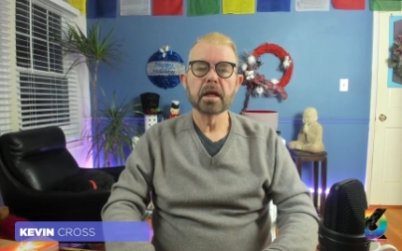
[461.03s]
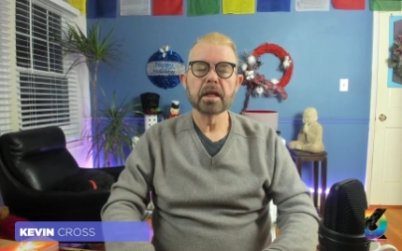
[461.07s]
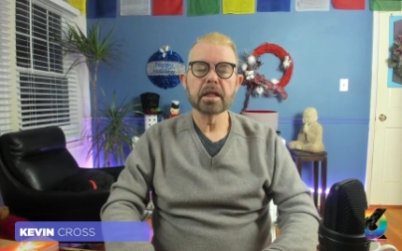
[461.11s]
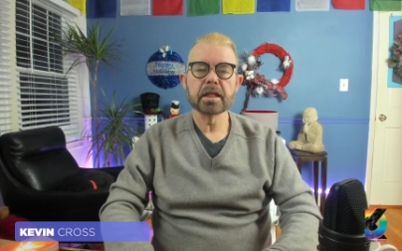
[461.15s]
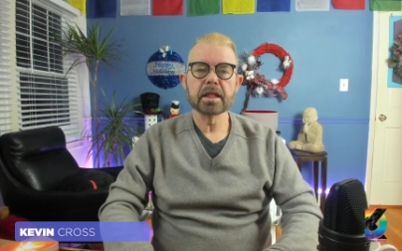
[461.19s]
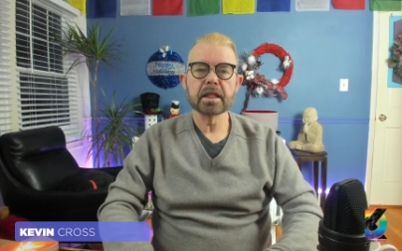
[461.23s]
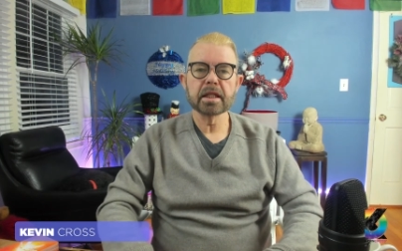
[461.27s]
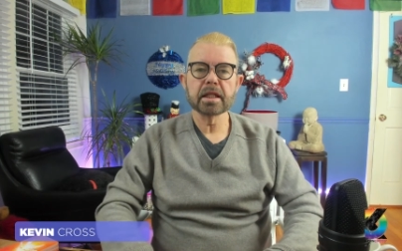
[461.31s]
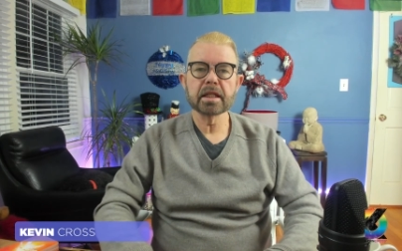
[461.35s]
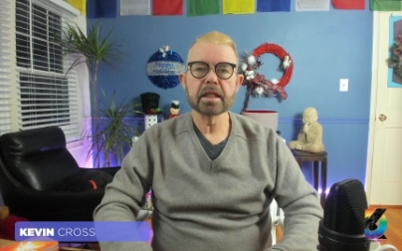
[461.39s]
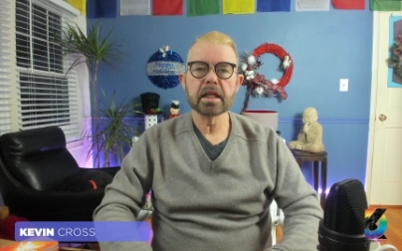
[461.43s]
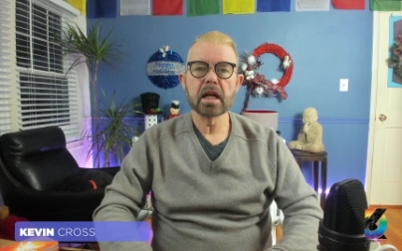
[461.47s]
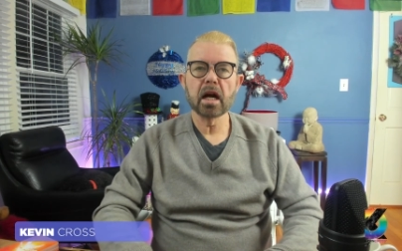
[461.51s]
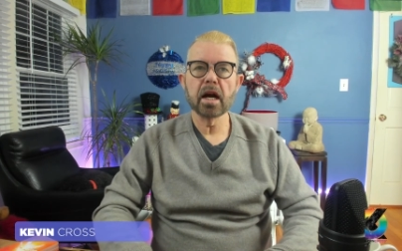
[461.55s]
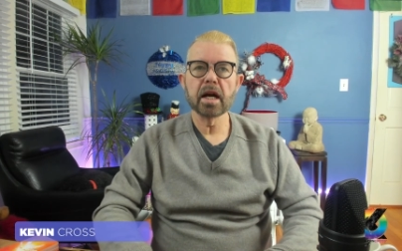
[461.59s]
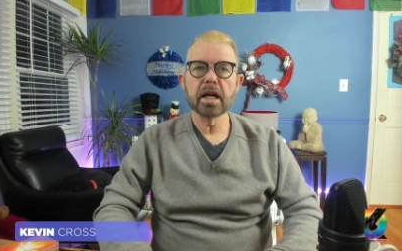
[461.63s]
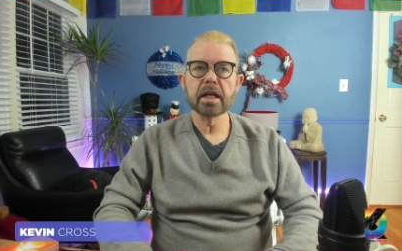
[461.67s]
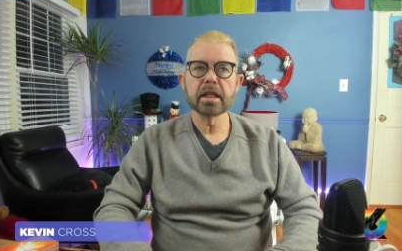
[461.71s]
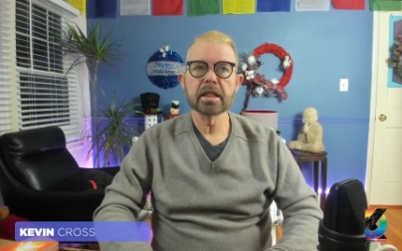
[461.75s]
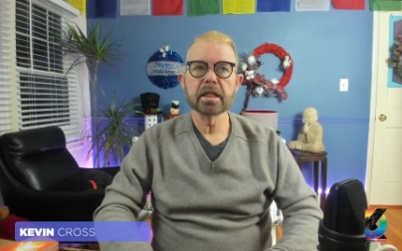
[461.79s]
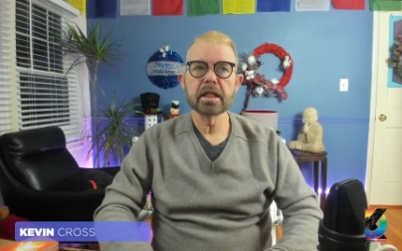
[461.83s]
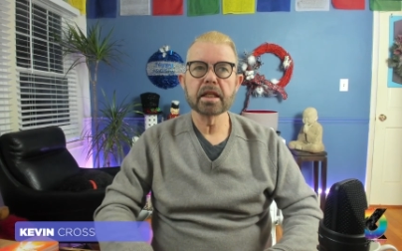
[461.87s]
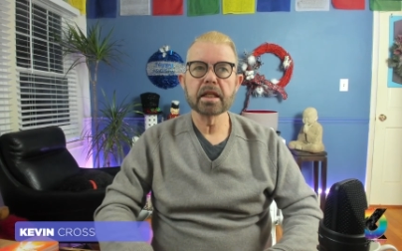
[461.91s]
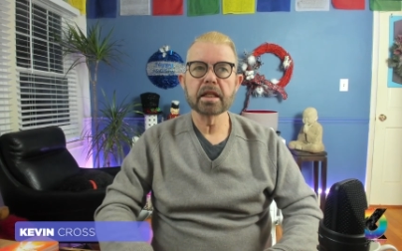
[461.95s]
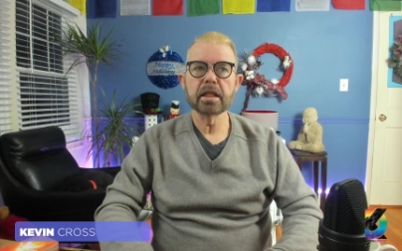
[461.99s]

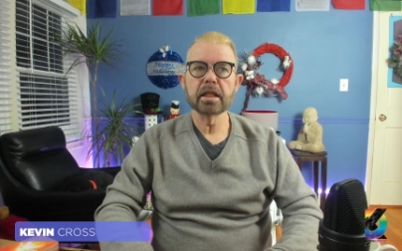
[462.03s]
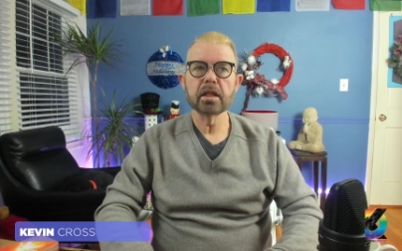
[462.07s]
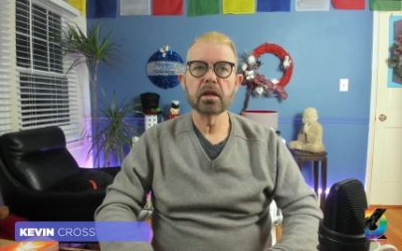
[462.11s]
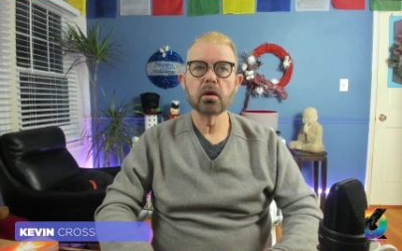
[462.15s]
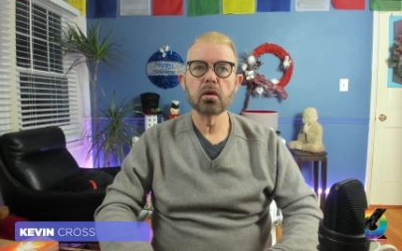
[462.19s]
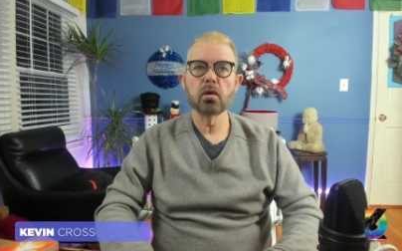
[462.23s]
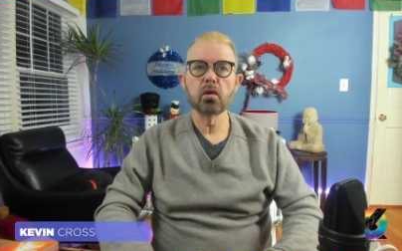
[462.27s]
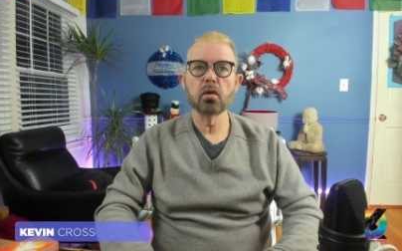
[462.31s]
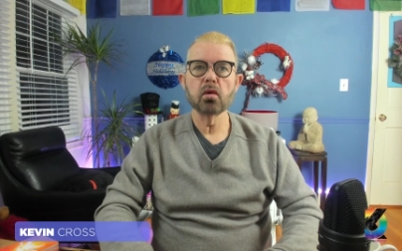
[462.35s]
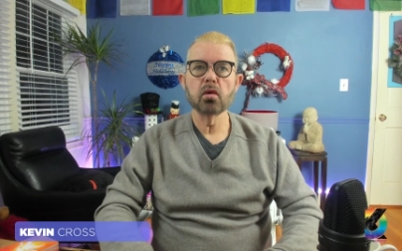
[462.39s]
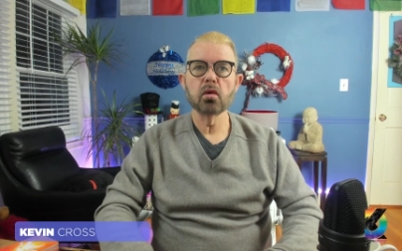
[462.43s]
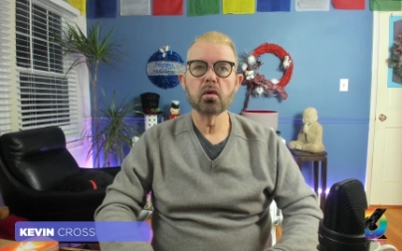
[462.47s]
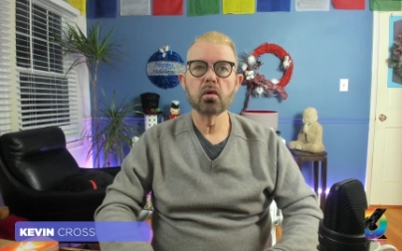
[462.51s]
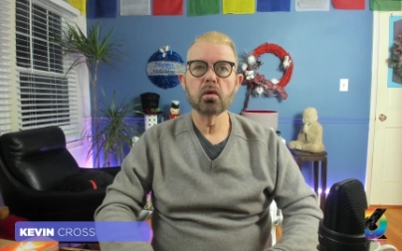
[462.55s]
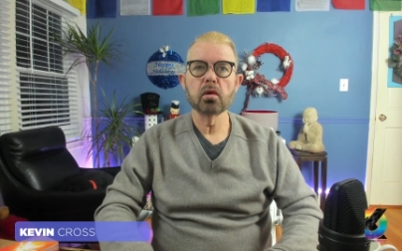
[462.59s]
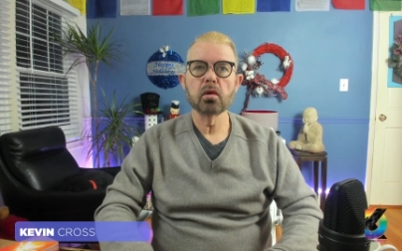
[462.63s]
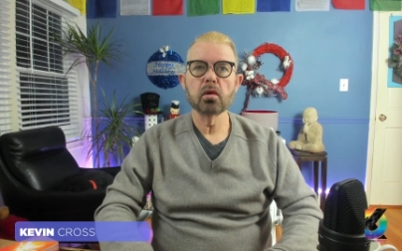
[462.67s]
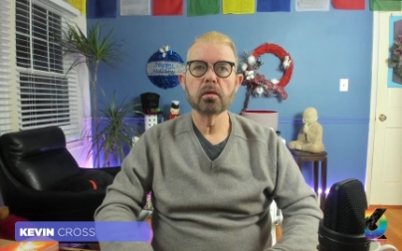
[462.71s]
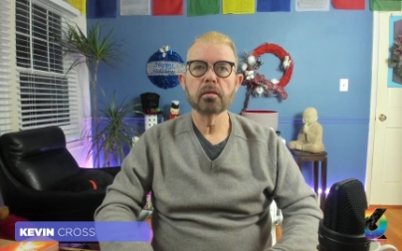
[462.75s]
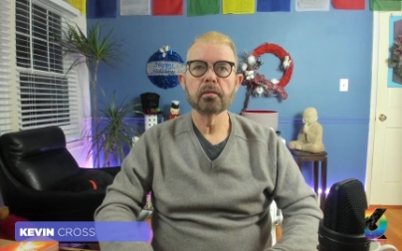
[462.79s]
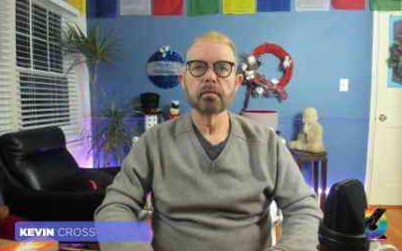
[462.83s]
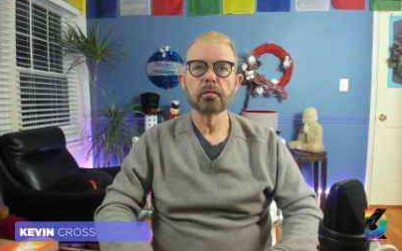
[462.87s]
society or